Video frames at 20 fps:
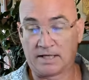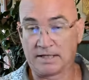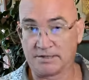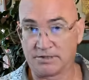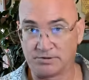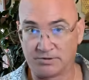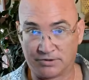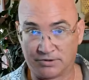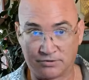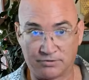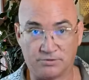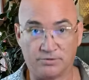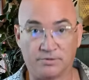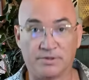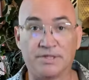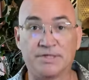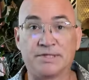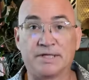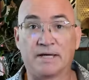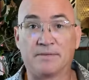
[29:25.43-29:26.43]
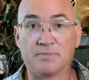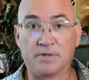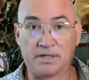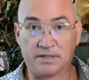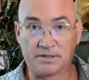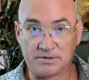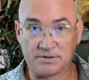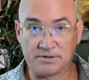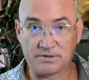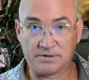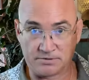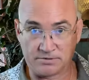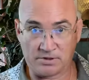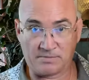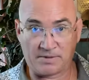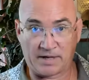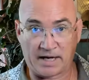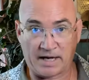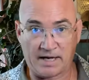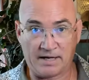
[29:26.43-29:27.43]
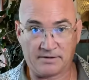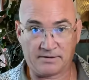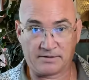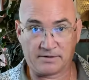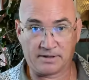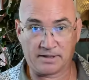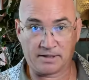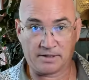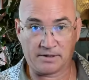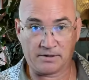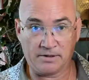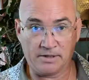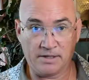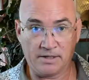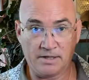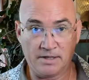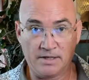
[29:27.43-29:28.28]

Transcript: as you truly step into your path there,